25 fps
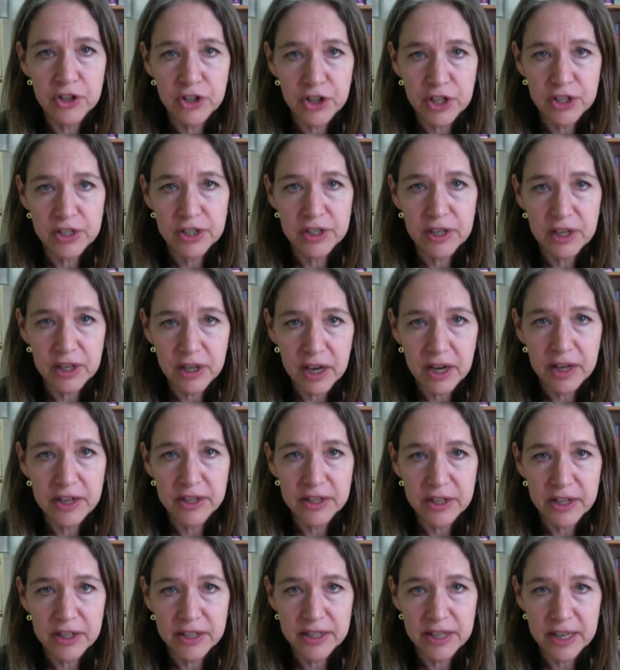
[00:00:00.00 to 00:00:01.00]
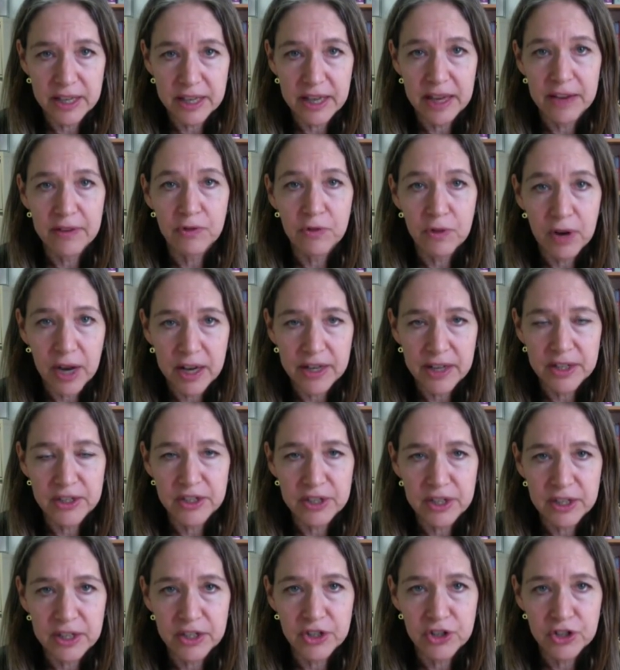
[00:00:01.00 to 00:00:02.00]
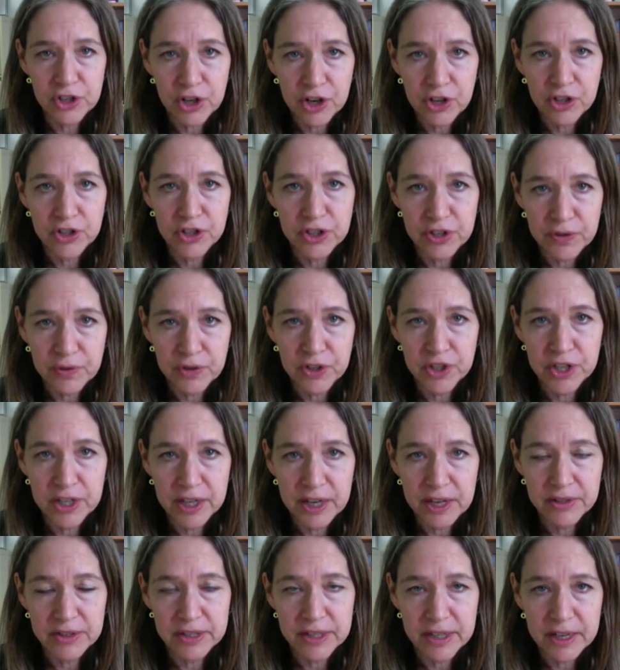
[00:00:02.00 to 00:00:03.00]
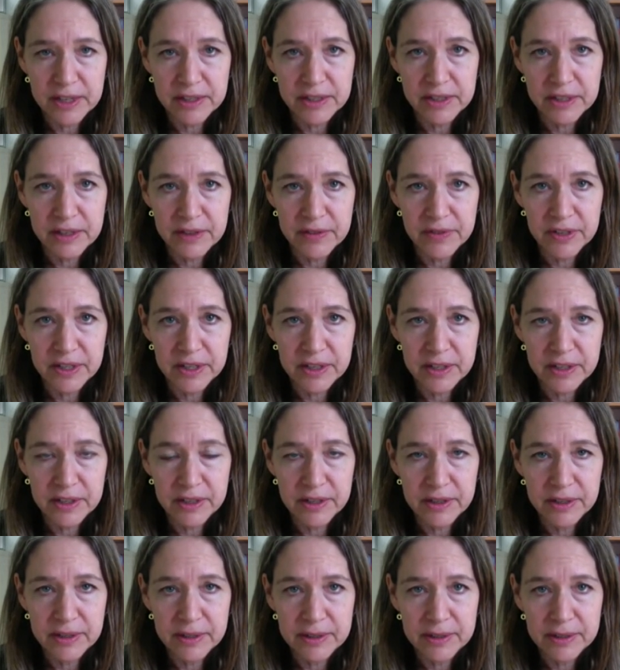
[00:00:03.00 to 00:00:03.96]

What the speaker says: just the conduct that gave rise to these charges of which he now stands convicted.